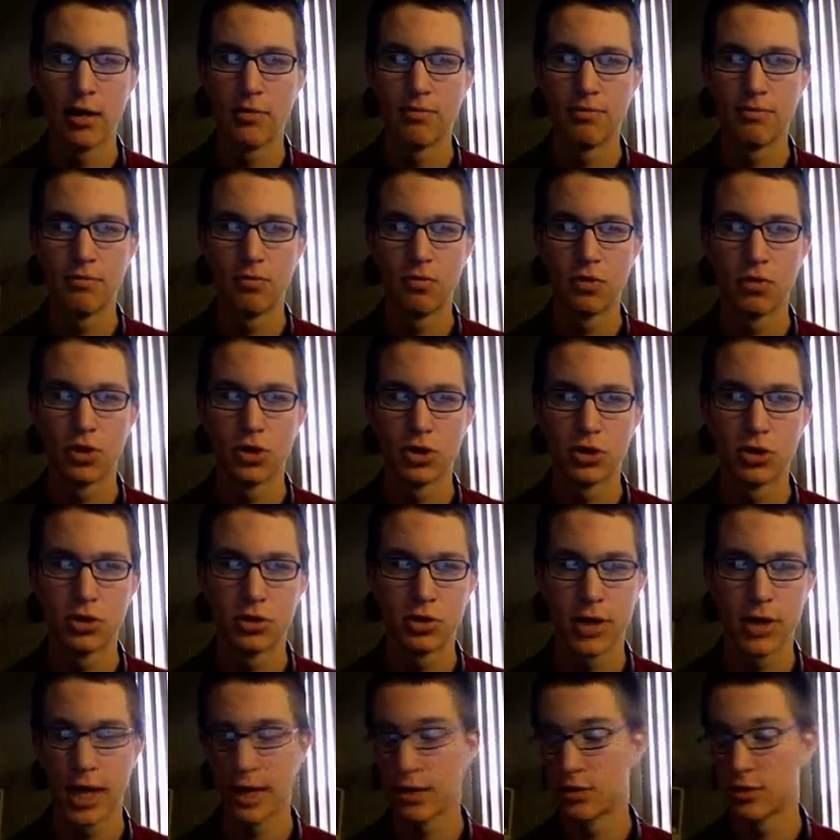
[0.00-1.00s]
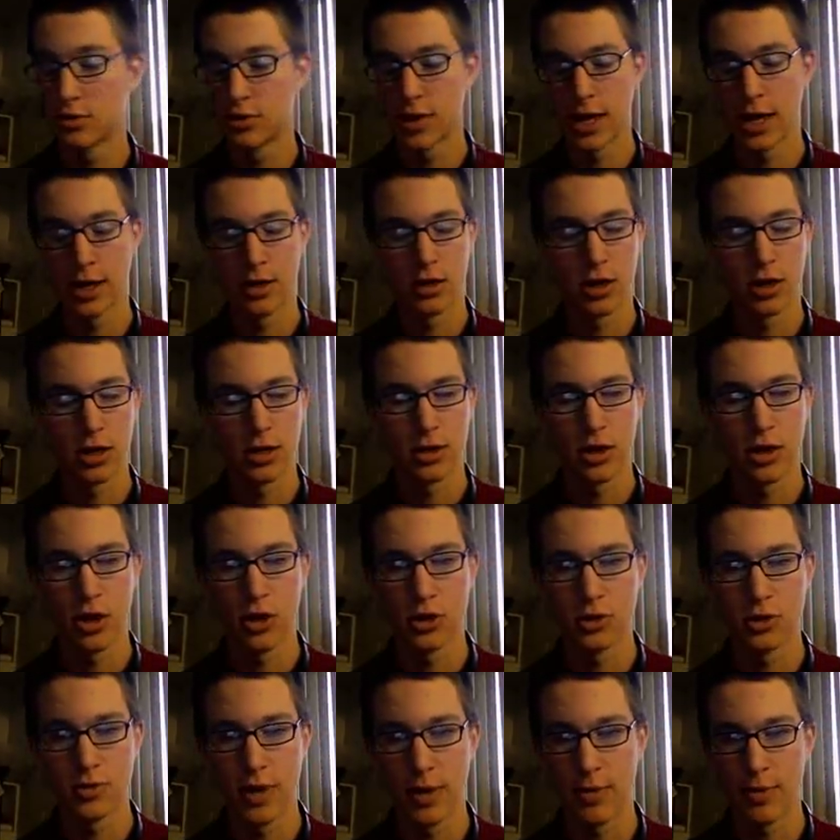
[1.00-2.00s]
We'll take a look at those,
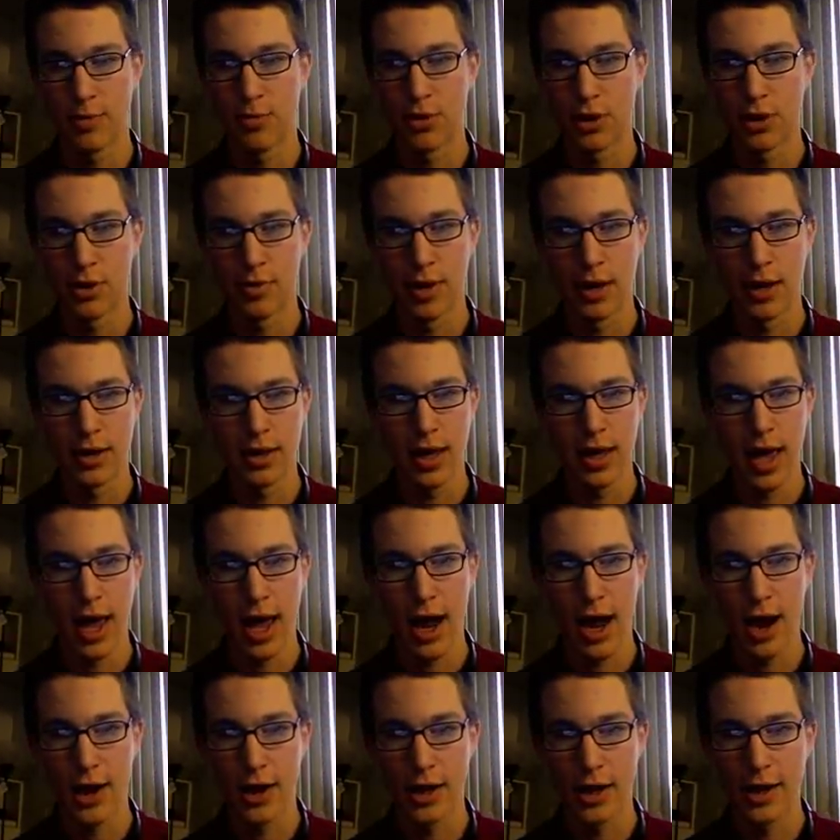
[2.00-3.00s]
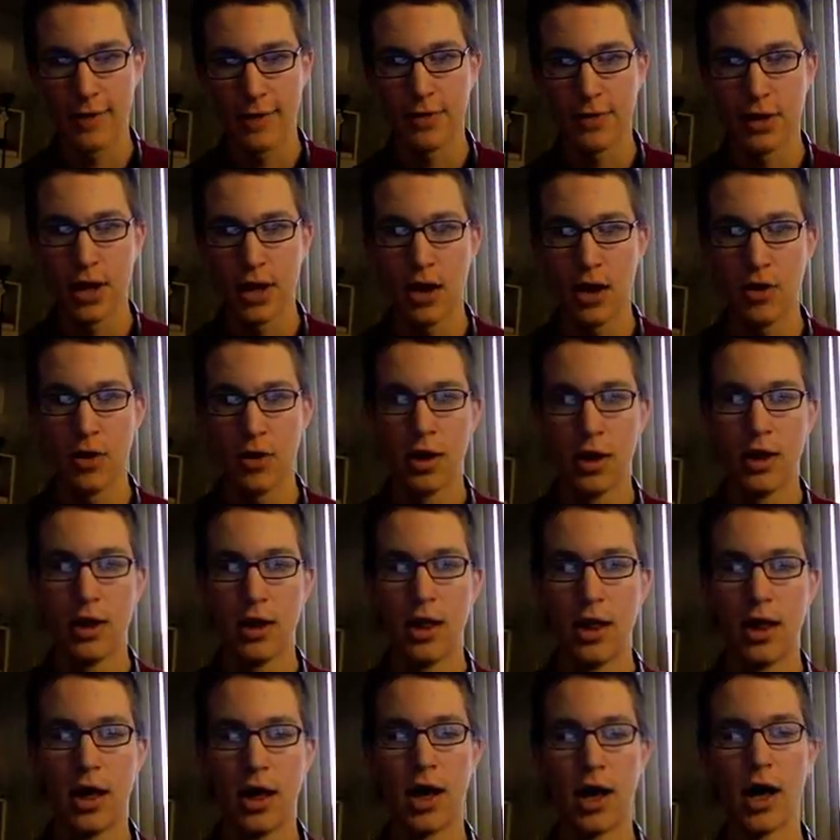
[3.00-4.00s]
maybe put them on the air, you never know.
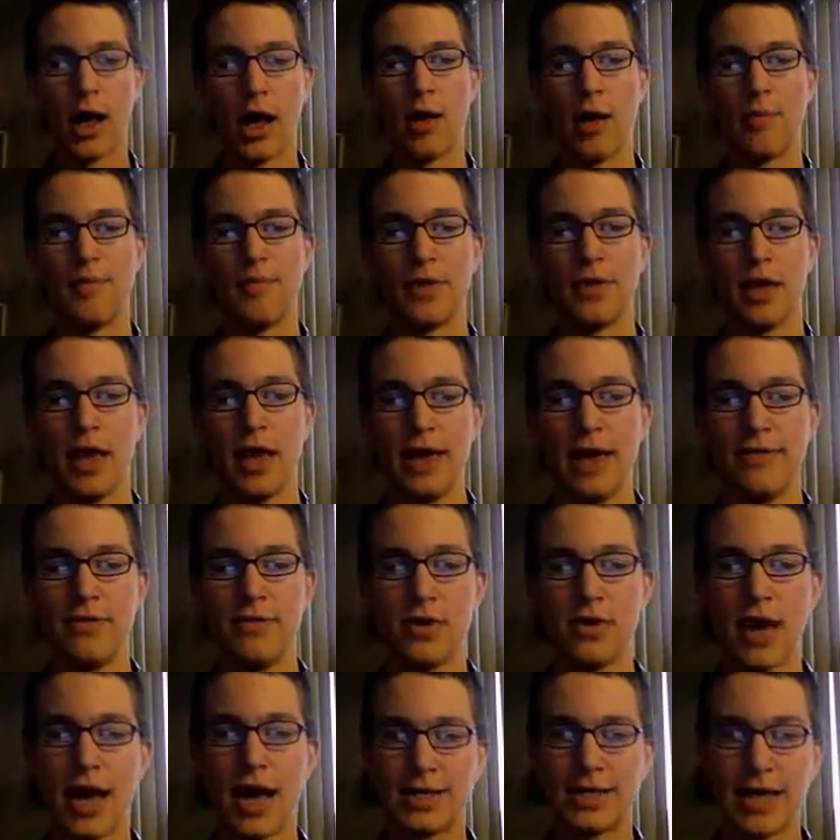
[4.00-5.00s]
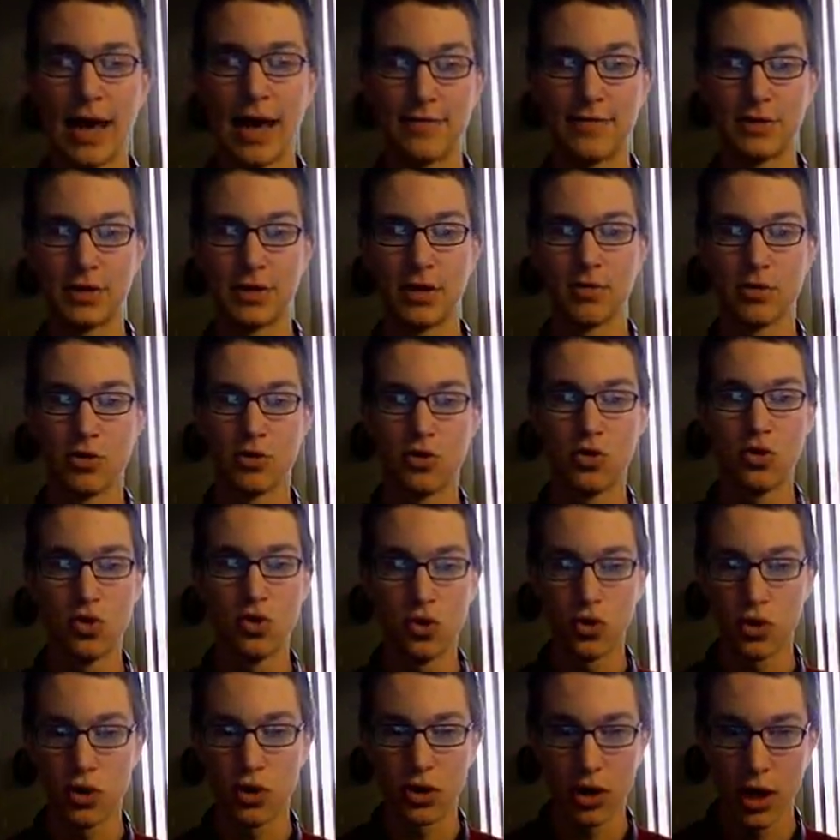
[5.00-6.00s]
If you guys have some
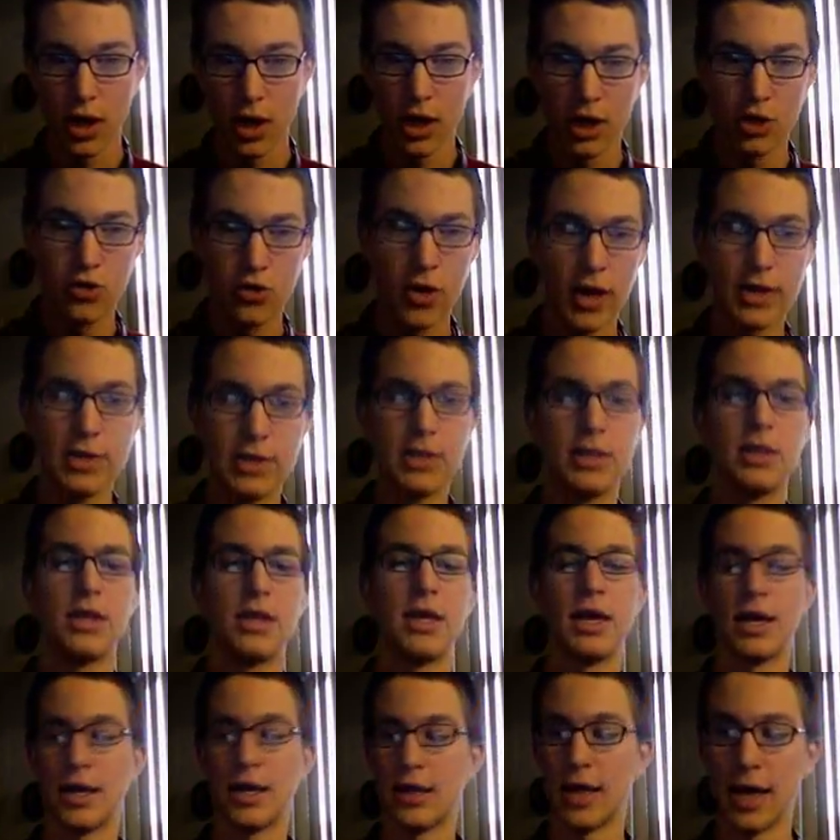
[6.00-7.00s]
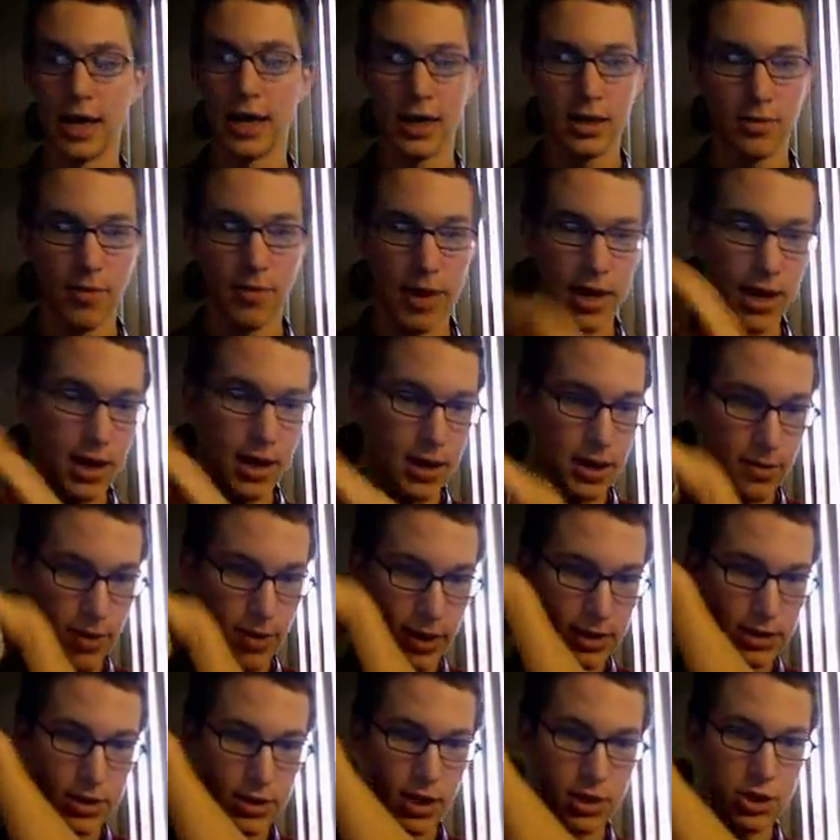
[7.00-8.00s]
cool, crazy thing like my
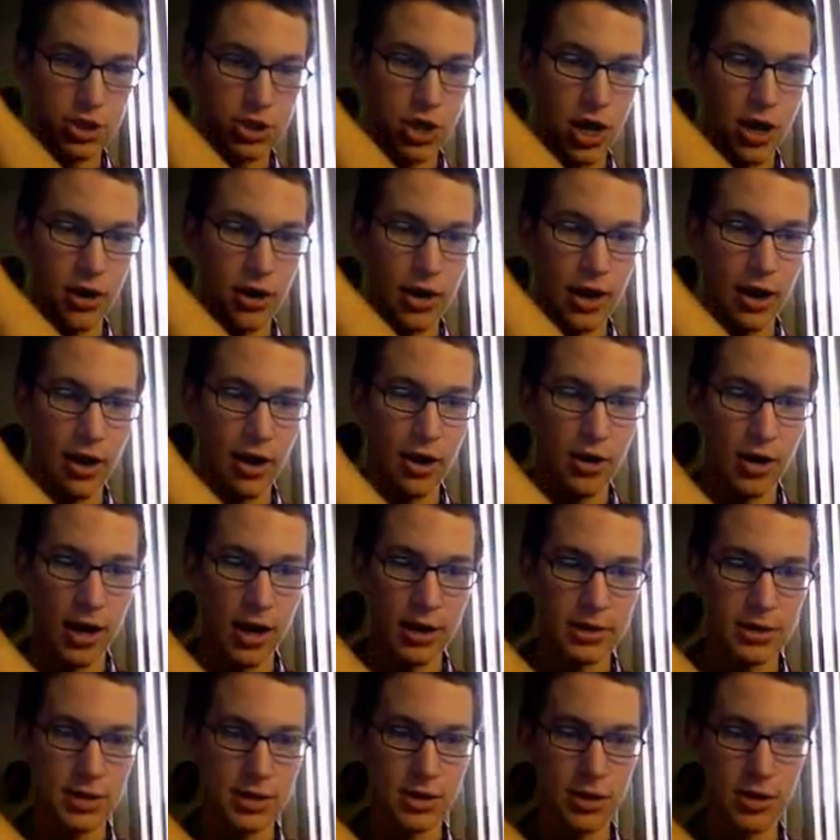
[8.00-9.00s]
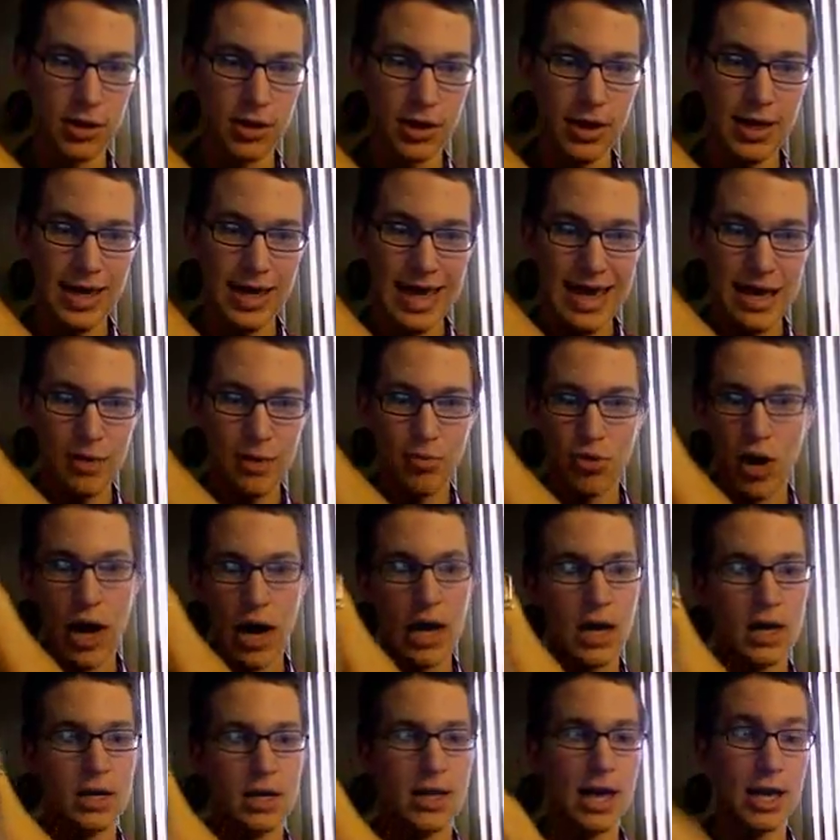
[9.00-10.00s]
sun jar here, nice little geek product
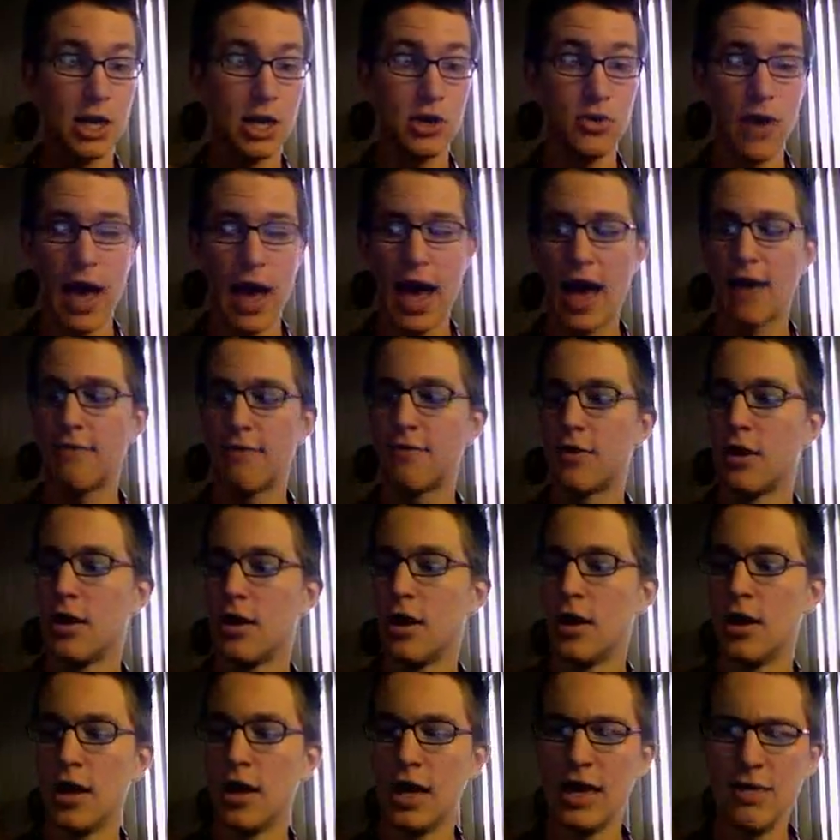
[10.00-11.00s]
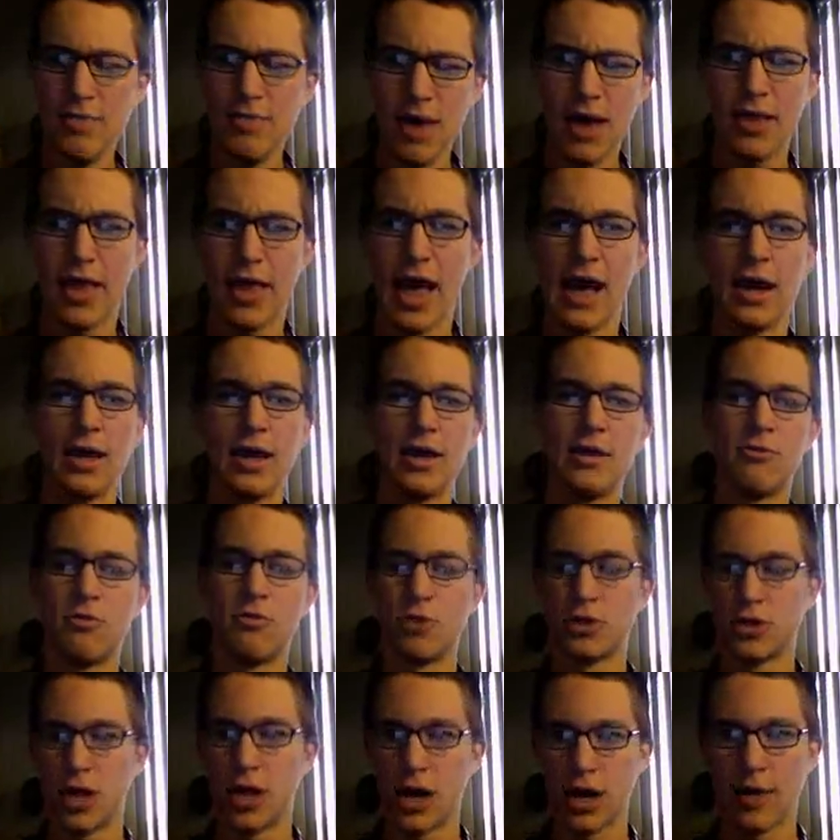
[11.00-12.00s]
that you have, email that in and we'll
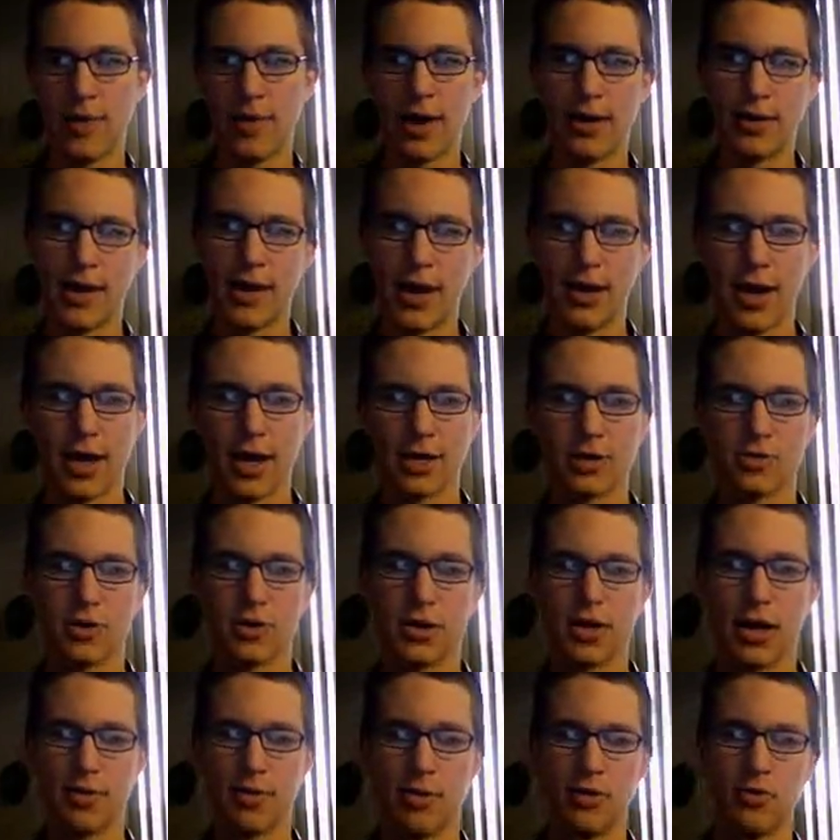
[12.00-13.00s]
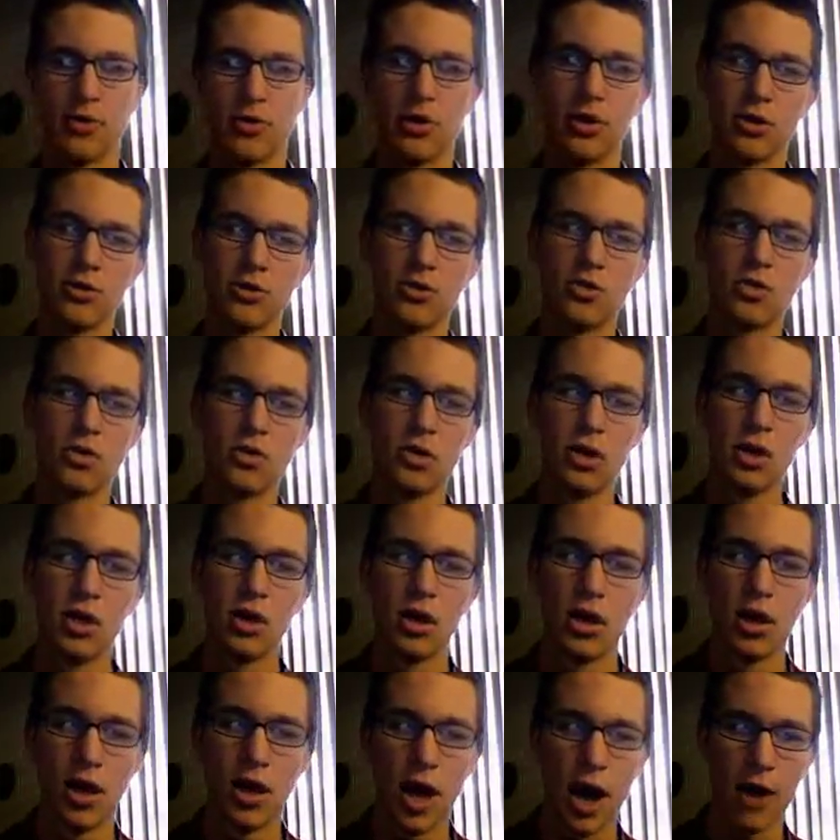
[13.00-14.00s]
talk about that next week. That'd be really cool.
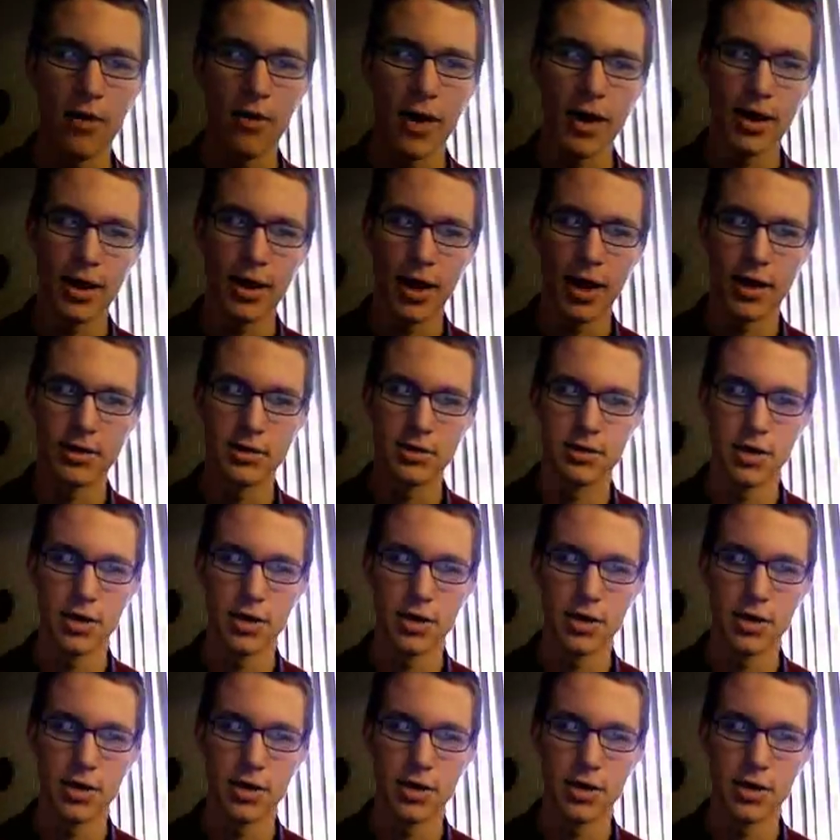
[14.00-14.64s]
All right, guys.